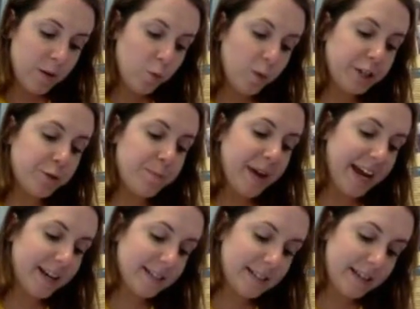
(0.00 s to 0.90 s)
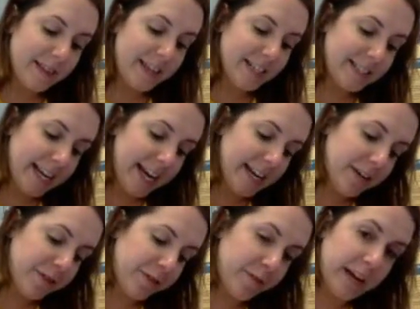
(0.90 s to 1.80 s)
which makes this
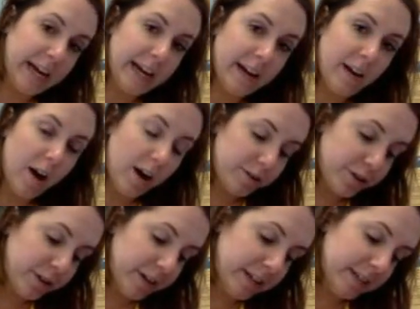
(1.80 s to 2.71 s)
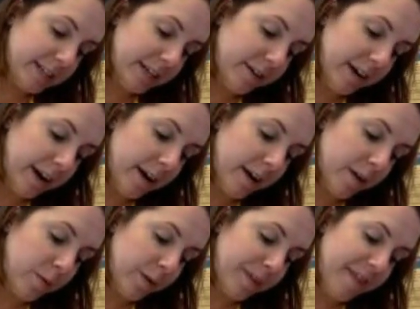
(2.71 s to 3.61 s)
83 alternate
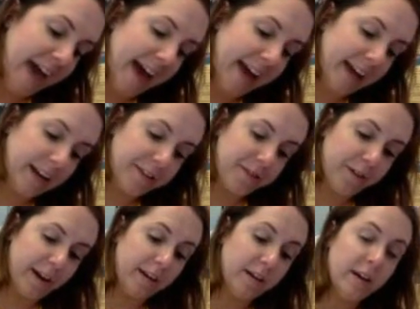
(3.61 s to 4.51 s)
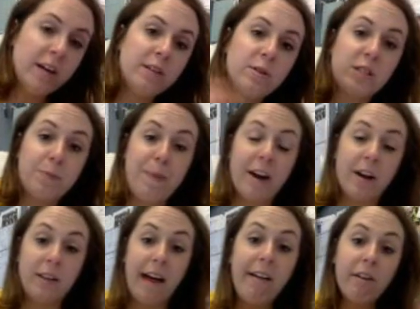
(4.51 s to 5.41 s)
interior with that 83. So it's a
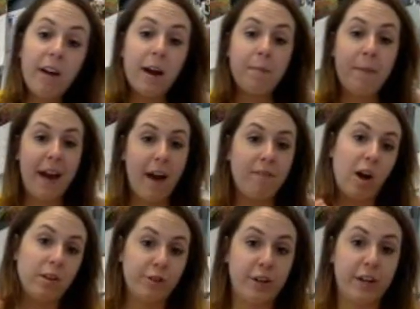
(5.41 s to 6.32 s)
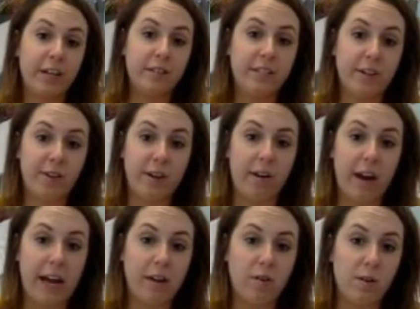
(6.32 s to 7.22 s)
parallelogram. I have alternate interior
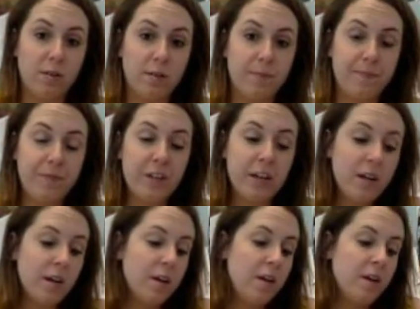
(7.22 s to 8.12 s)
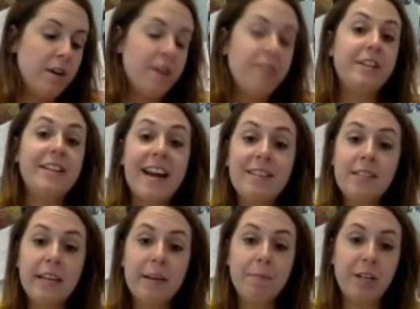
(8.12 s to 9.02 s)
angles. The next
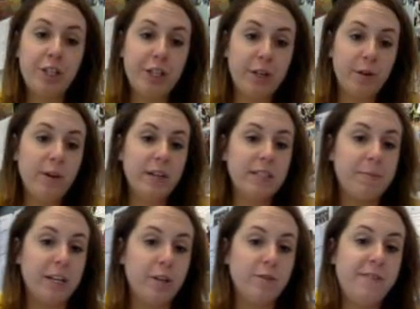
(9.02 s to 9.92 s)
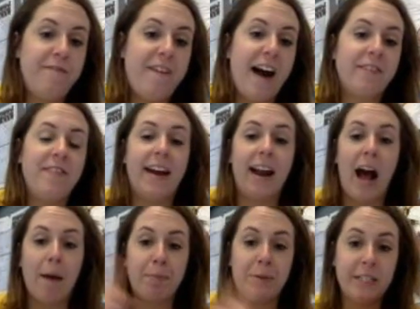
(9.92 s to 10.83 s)
thing I'm going to do is I'm going to use the fact that
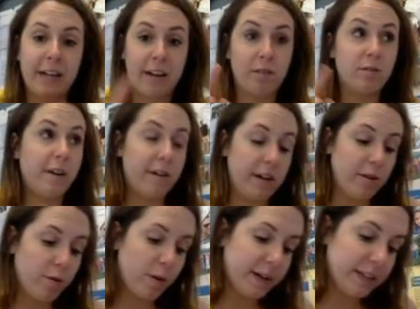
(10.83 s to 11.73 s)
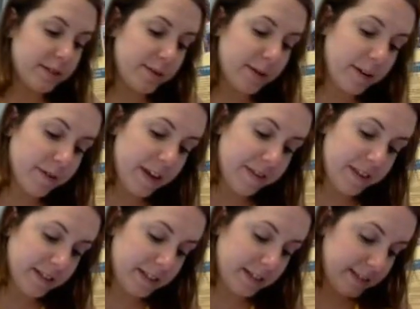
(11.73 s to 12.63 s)
opposite angles are congruent. So I know that
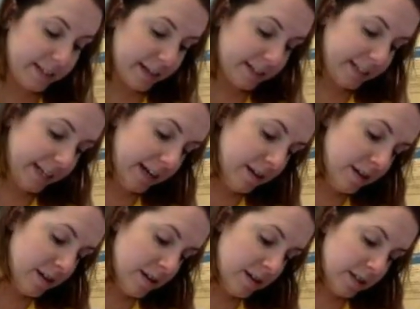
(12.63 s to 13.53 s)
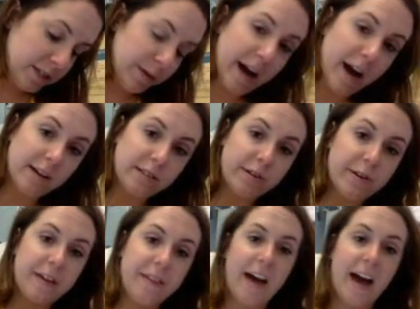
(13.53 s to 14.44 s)
this is 60, so I also
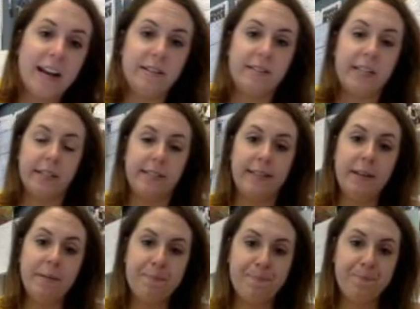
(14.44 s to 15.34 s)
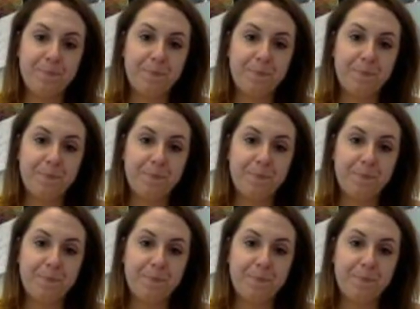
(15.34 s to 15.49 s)
know that that is 60.